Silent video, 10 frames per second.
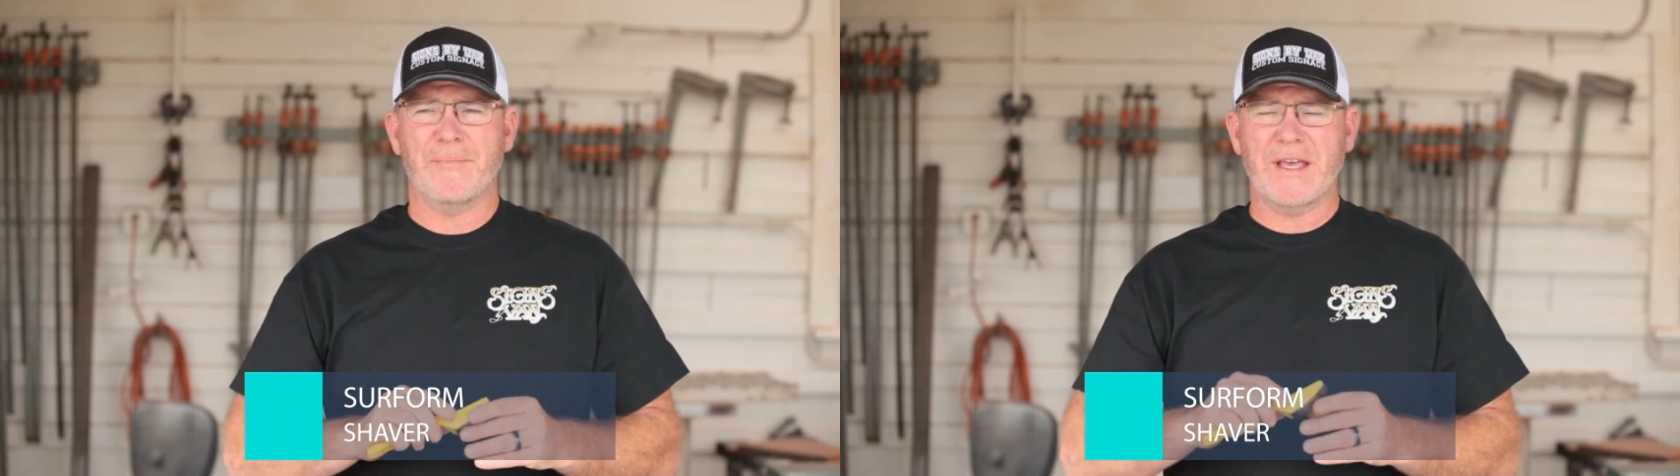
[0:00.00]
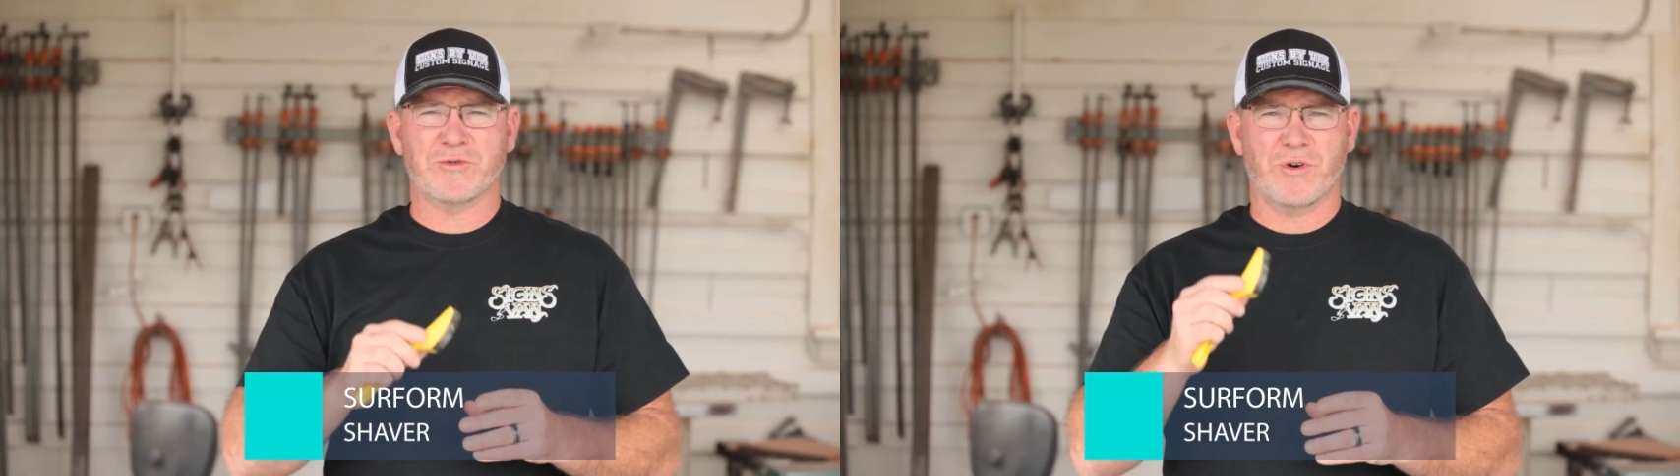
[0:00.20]

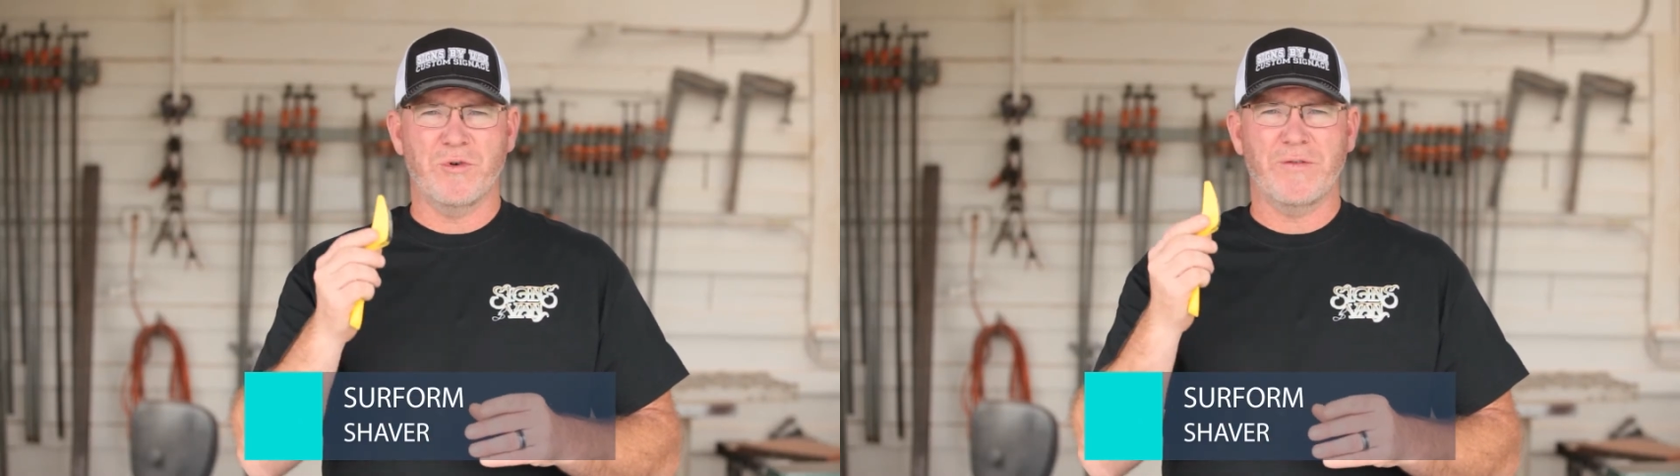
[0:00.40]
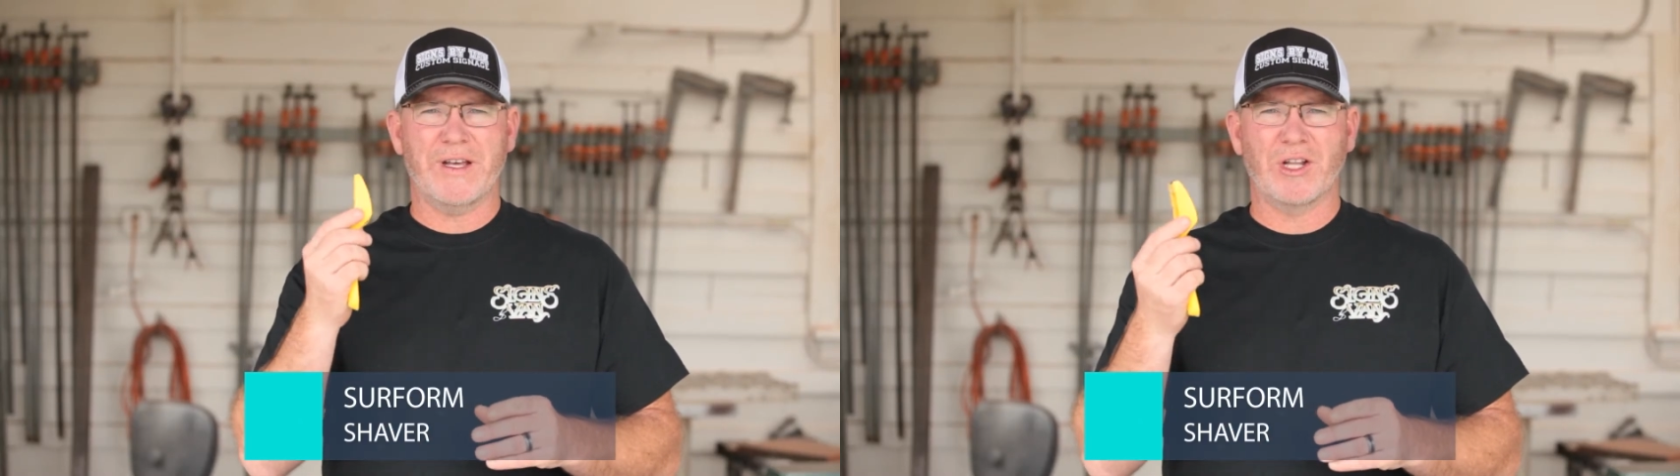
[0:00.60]
is
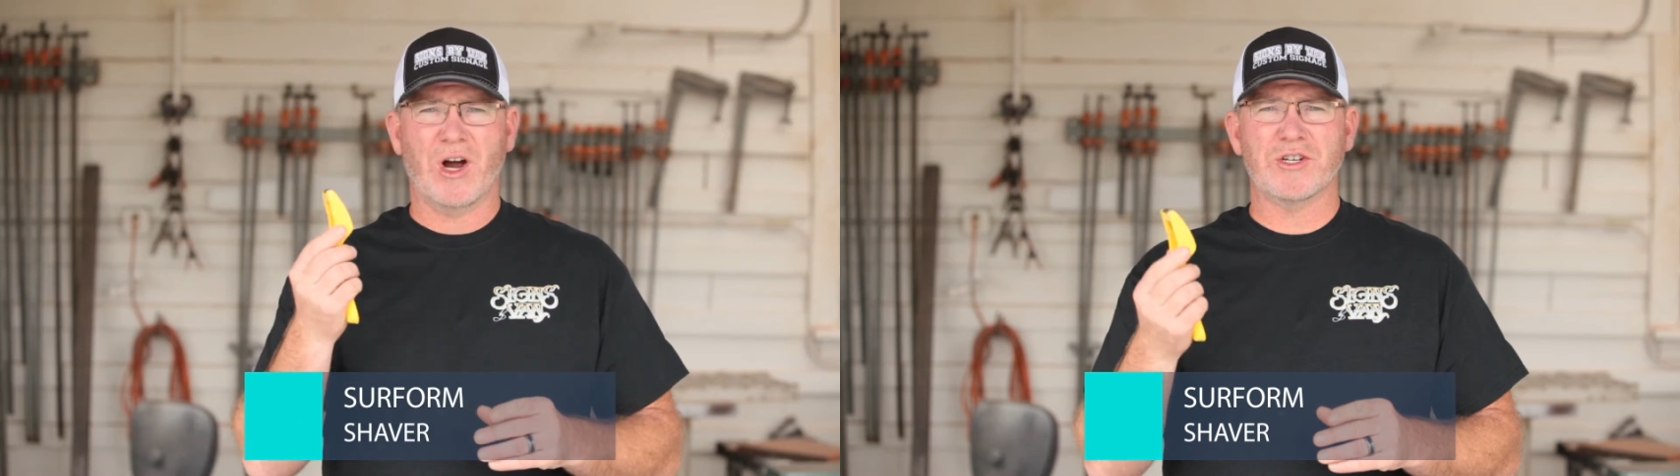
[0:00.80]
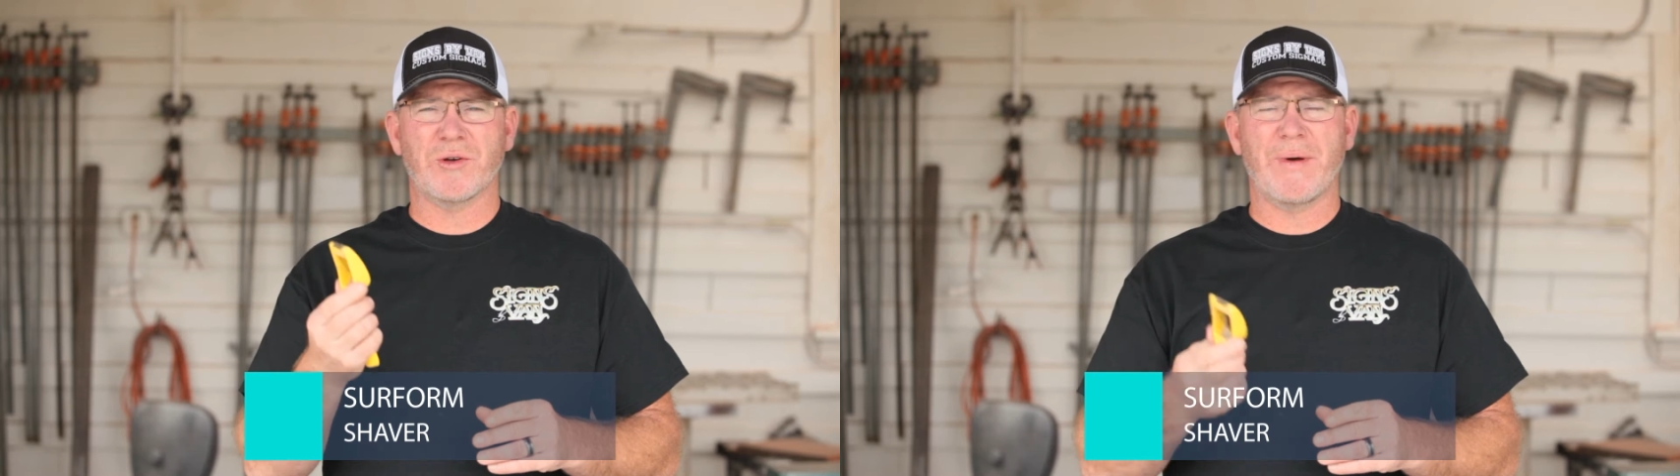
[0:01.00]
removing
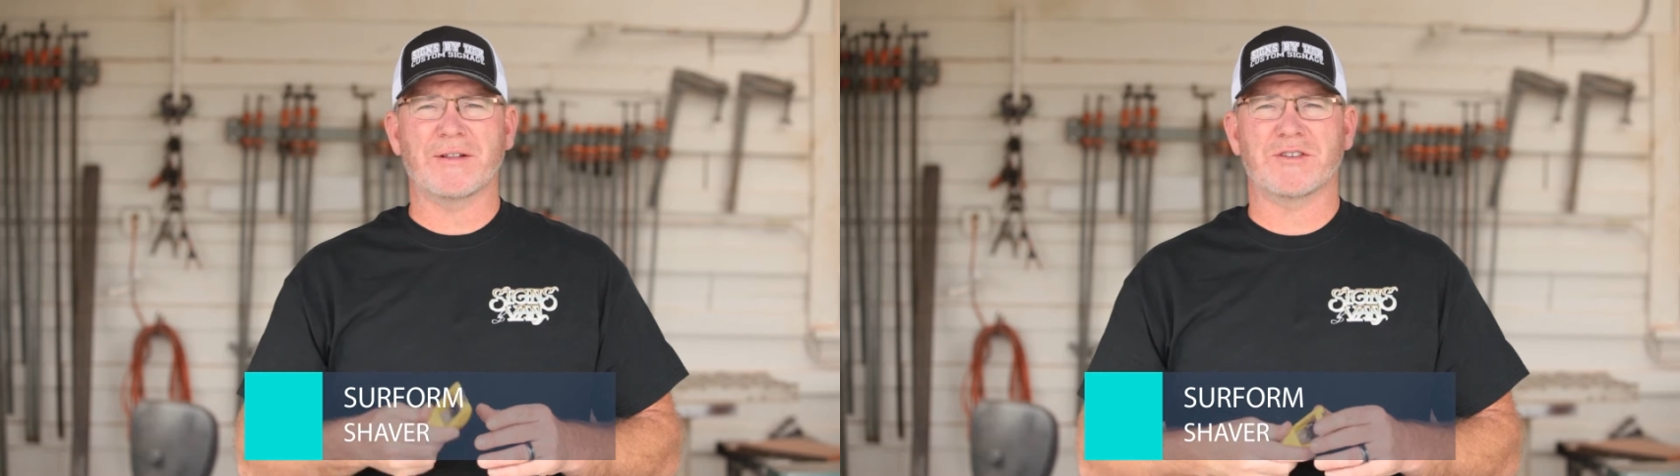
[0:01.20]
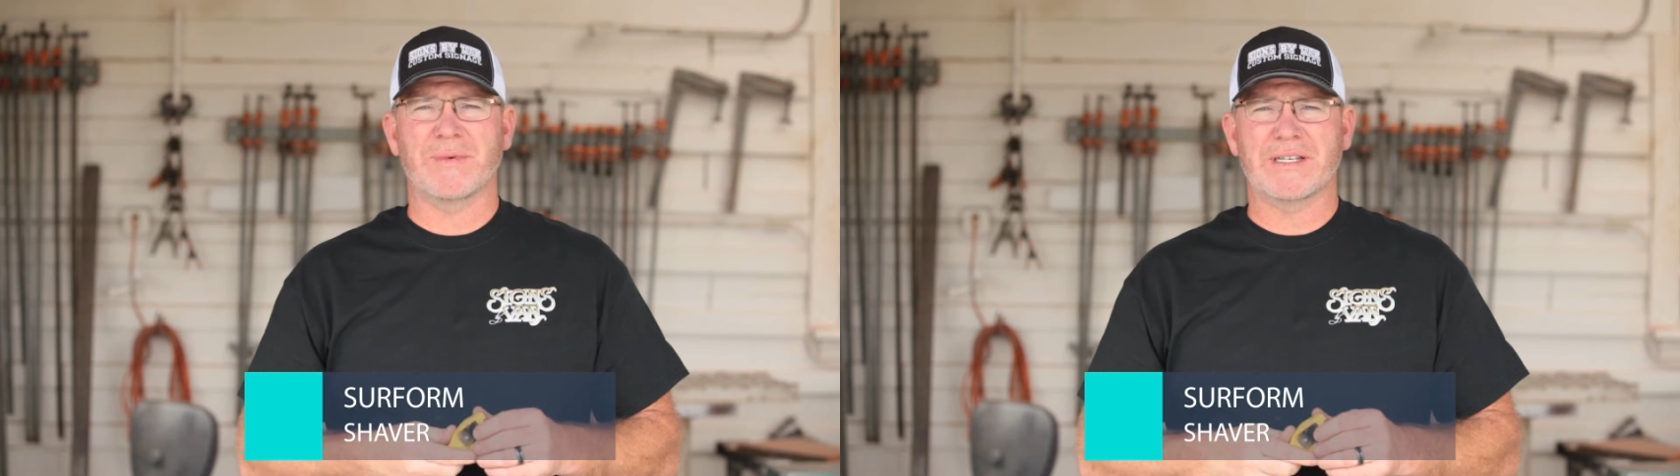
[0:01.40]
large
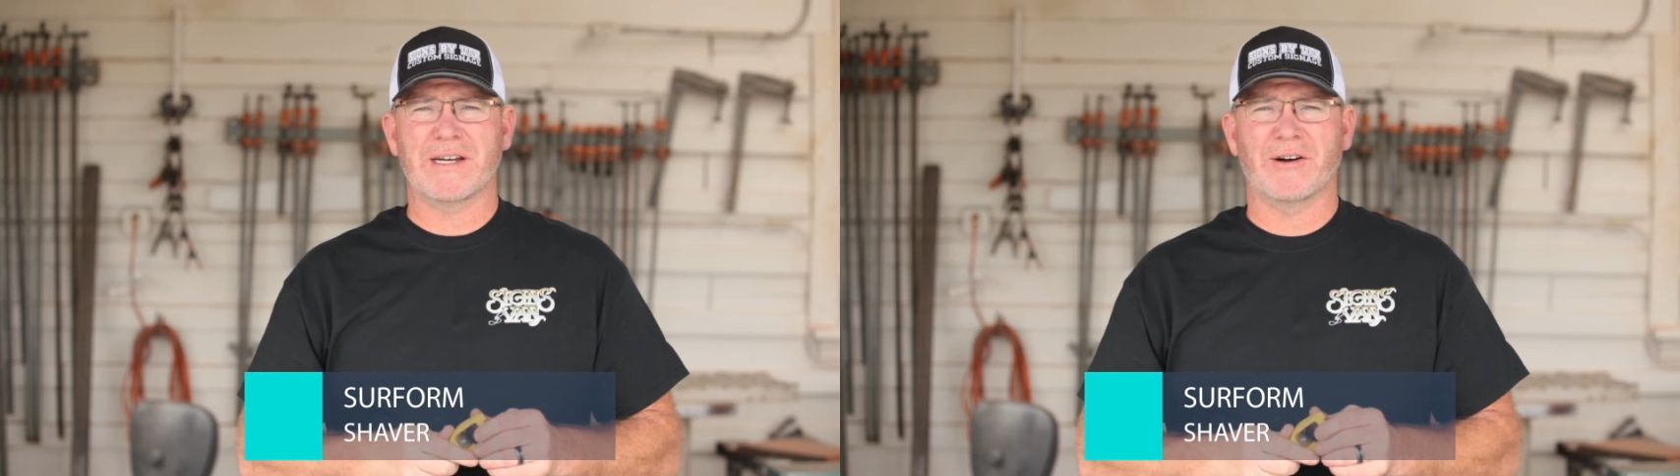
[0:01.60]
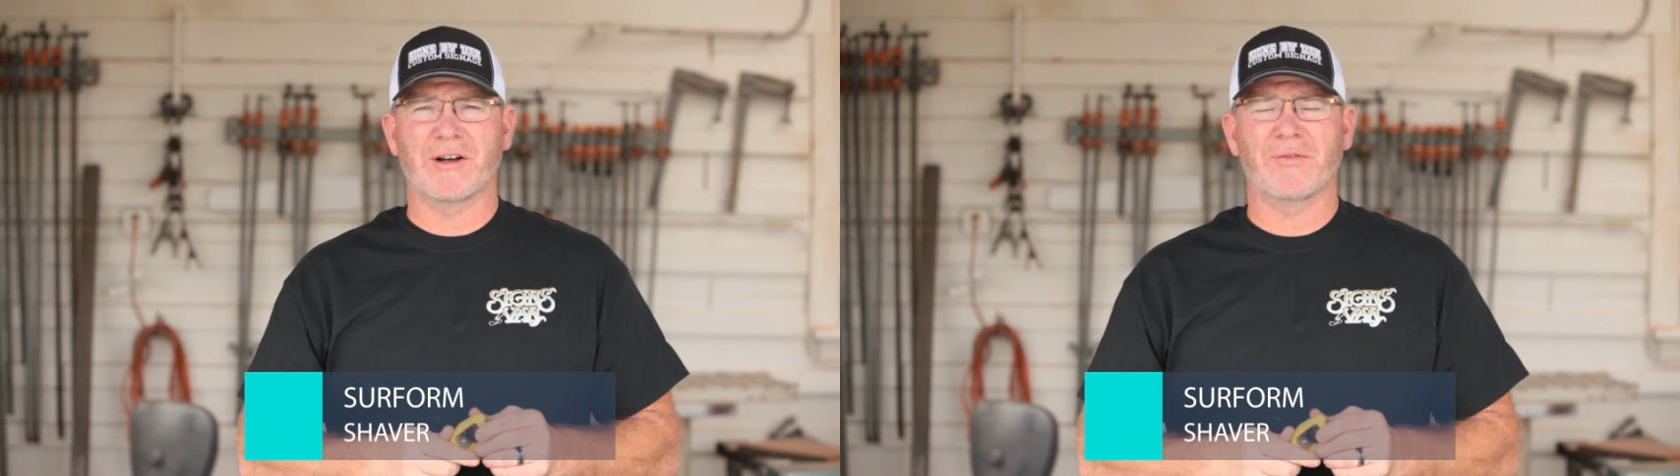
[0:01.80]
amounts of
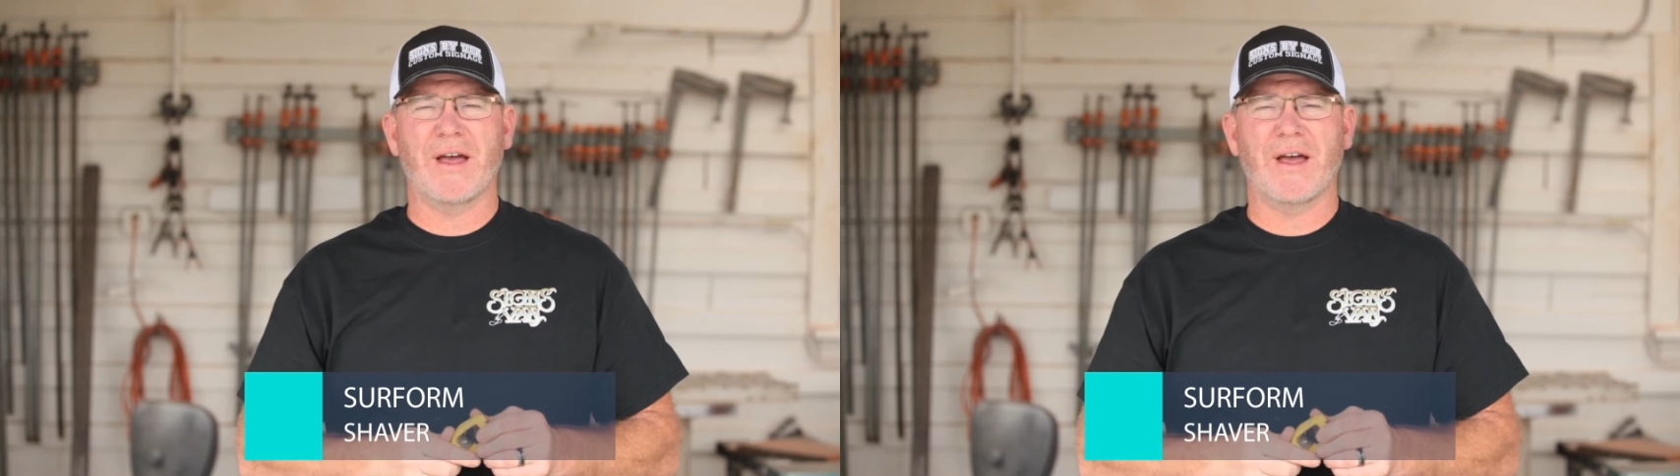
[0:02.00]
material.